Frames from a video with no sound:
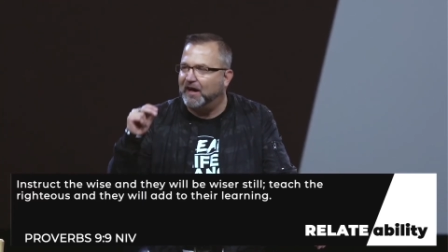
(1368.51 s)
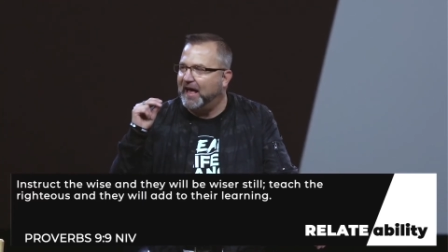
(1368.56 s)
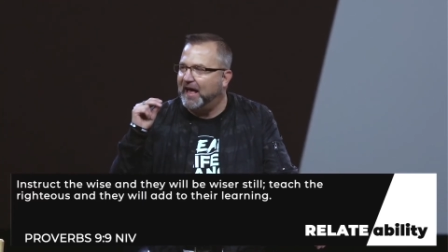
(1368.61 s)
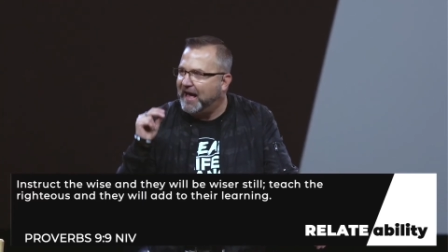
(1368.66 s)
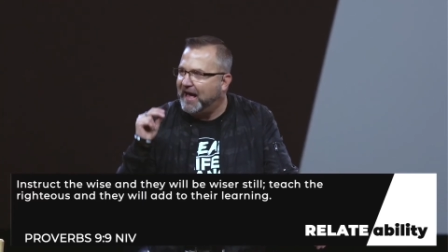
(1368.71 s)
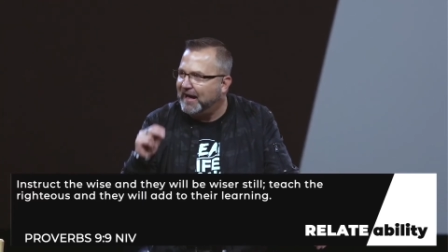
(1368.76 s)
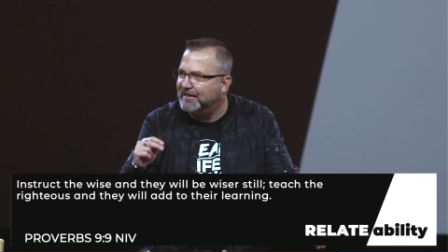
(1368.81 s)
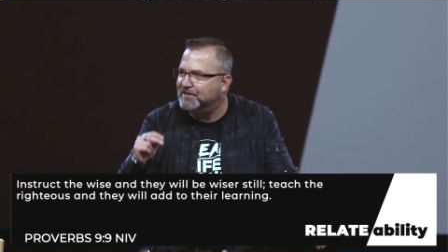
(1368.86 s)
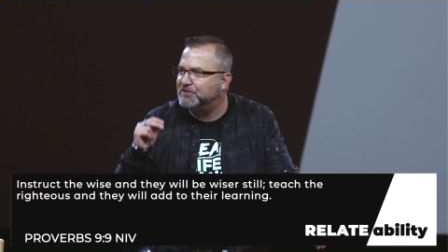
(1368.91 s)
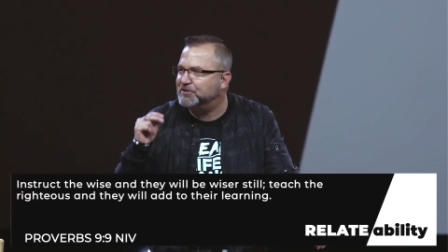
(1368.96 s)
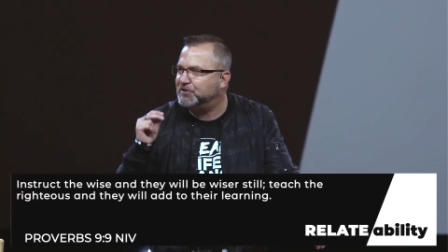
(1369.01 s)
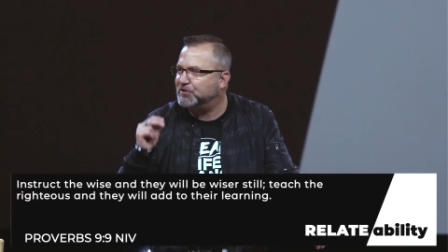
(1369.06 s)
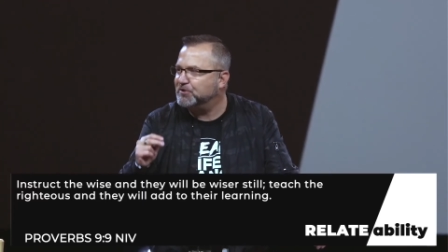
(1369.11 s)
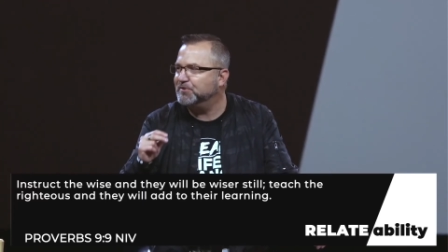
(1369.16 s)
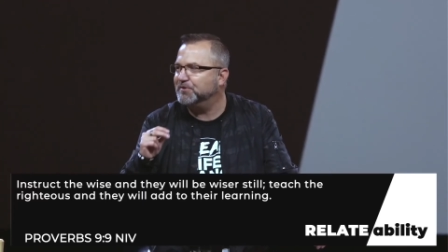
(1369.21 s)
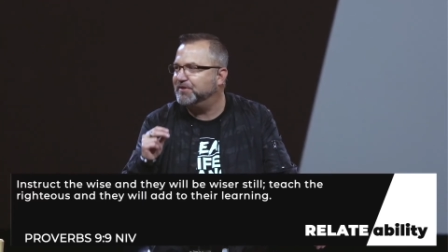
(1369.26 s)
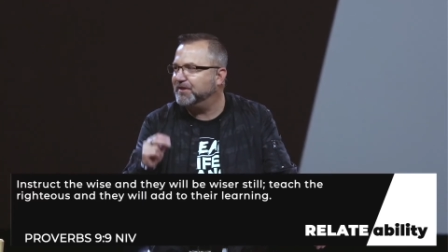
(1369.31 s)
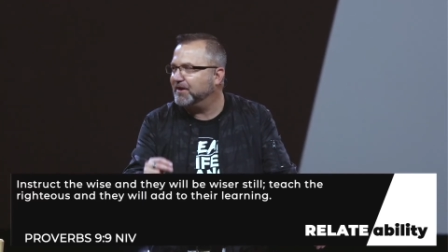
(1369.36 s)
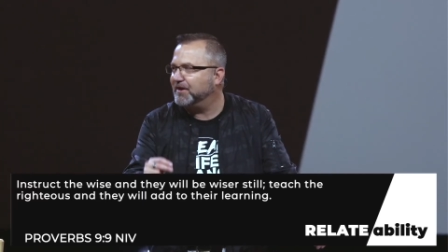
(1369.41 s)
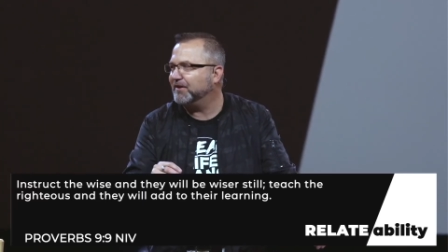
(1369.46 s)
add
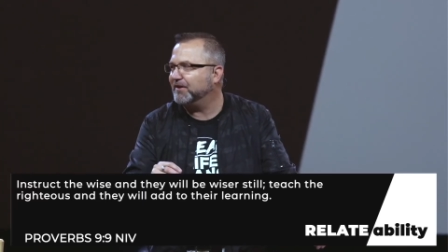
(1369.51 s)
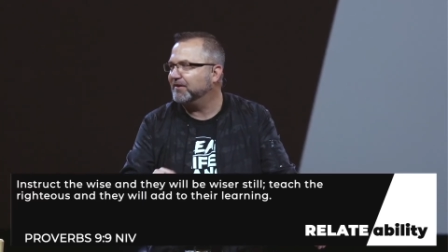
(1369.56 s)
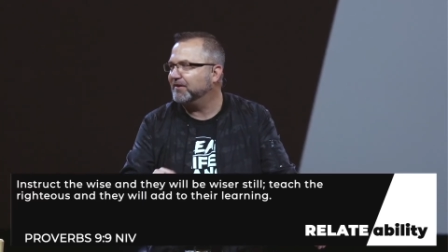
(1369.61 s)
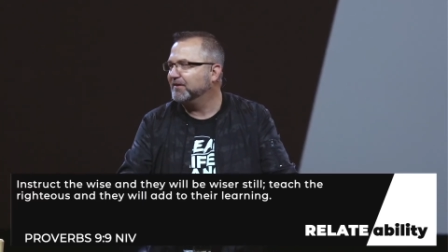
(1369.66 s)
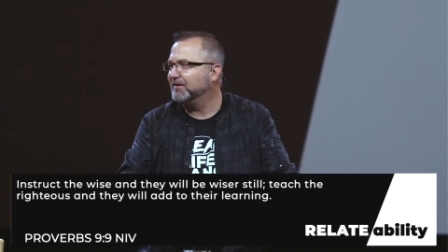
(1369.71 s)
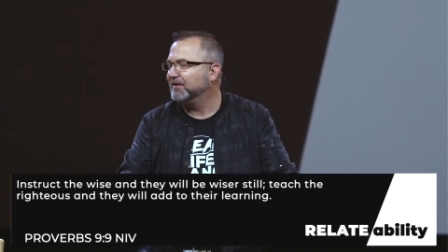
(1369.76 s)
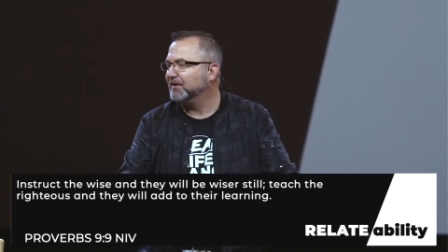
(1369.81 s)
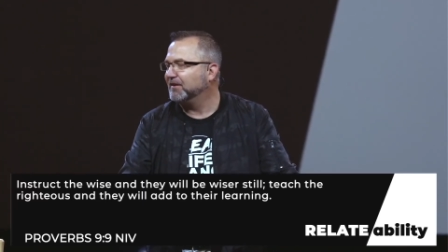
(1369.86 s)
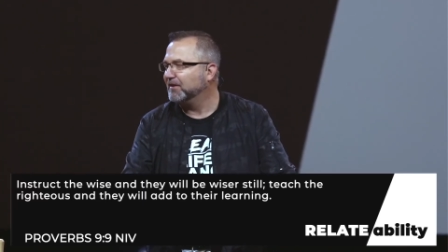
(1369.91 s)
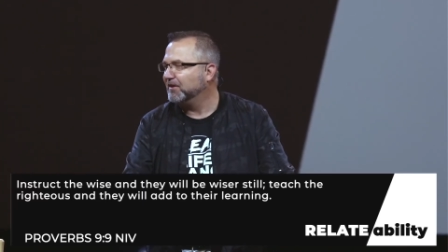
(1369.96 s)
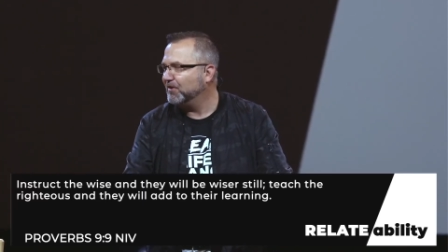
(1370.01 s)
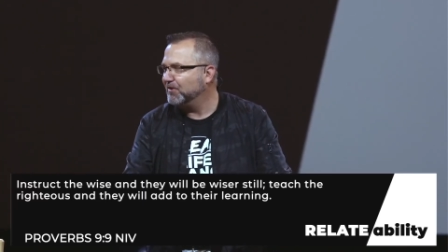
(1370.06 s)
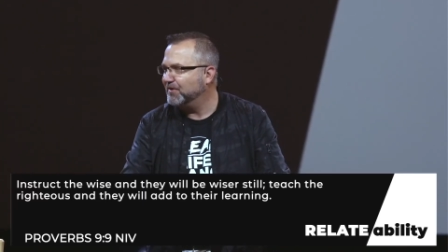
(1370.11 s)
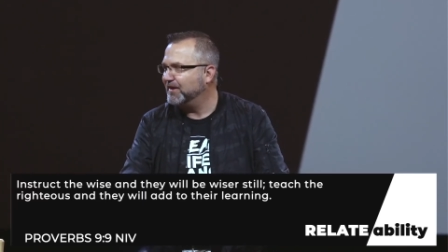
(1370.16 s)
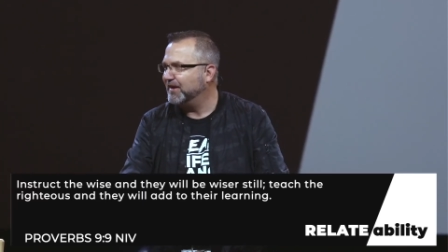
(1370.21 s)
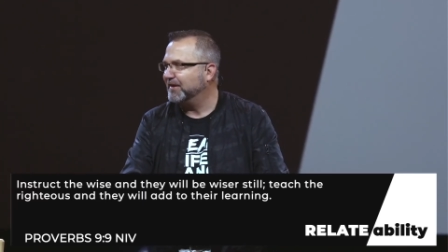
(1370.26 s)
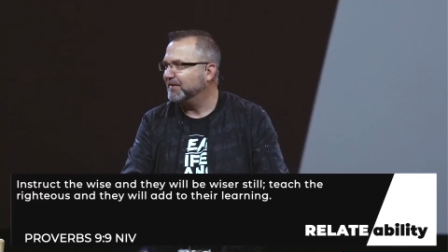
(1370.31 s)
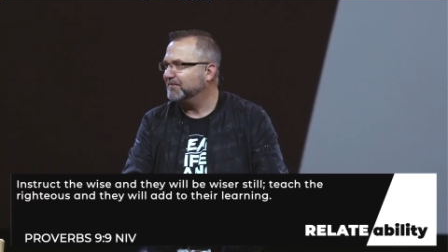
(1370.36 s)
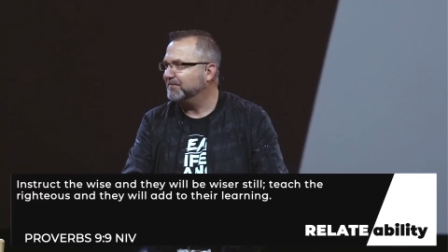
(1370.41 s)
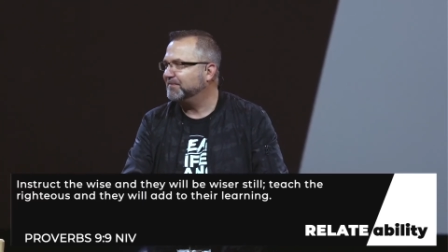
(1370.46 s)
to their learning.